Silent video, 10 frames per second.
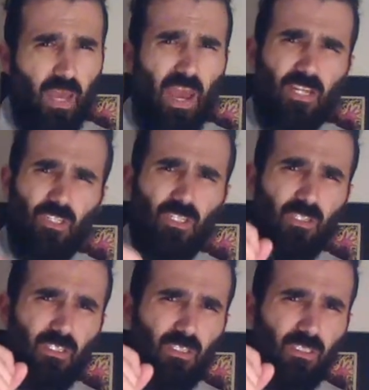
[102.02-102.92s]
Actually,
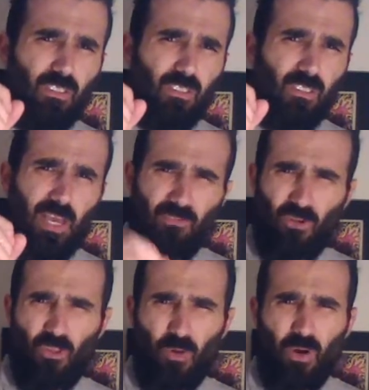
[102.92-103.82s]
after
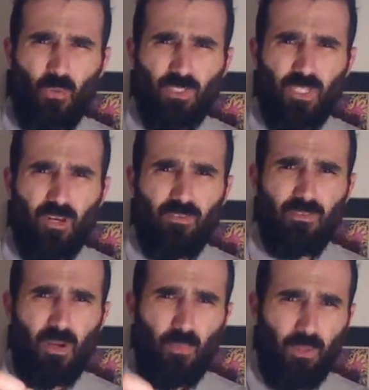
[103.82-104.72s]
all the Brian Wood stuff,
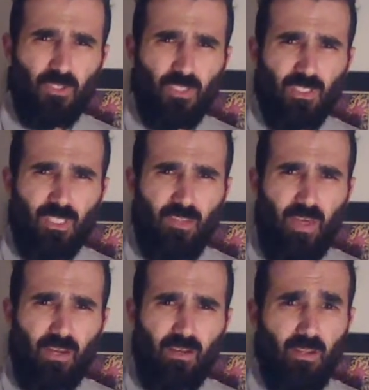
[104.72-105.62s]
probably shouldn't say
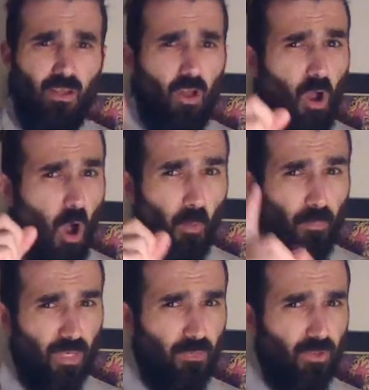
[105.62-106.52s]
that. All
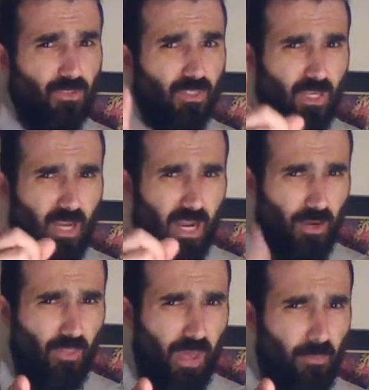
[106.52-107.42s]
peoples. I
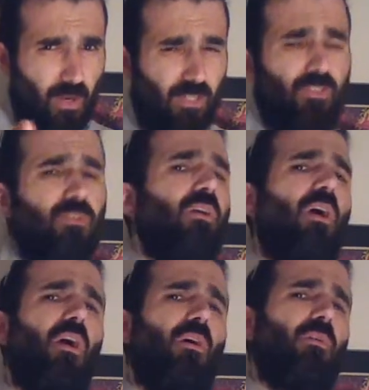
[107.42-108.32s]
know that much.
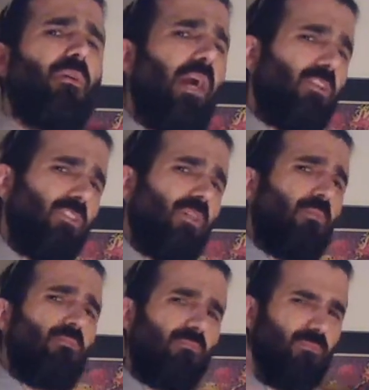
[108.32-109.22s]
Actually,
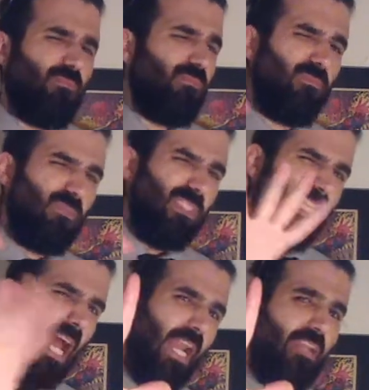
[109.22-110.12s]
I'm
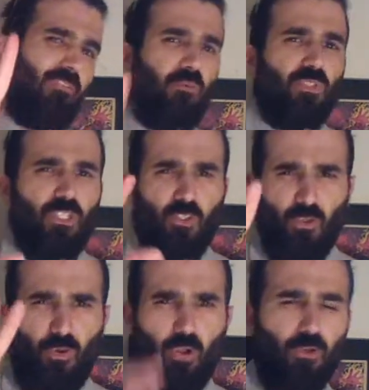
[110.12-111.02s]
95% sure
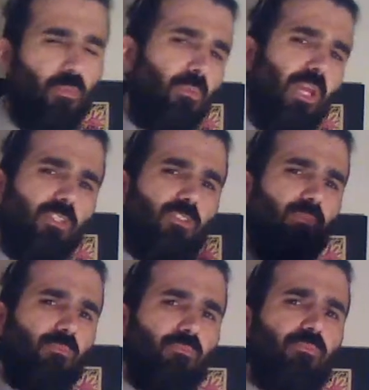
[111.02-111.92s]
they're all human beings.
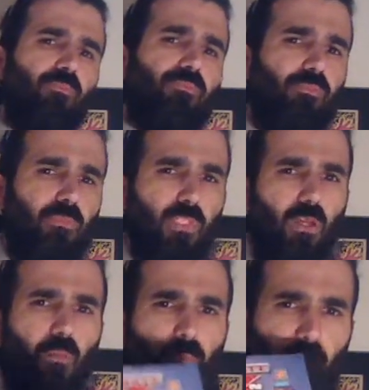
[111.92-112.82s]

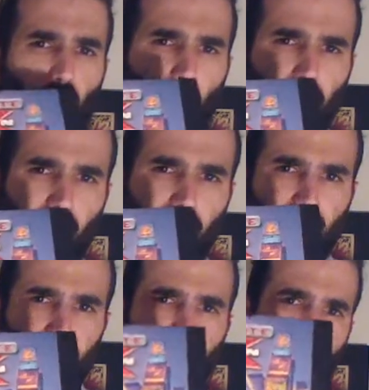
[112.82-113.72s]
But they worked on
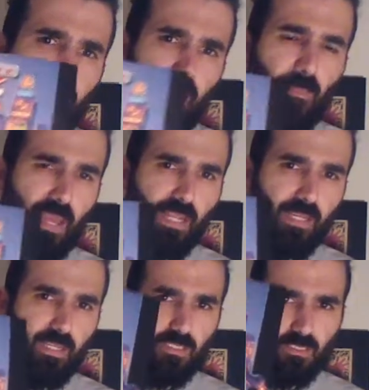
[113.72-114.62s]
this. They
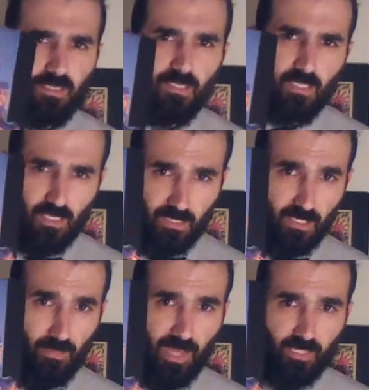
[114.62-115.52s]
made
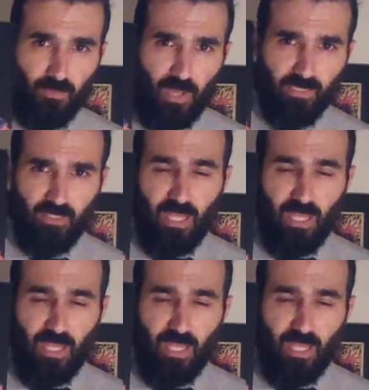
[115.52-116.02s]
some X-Men.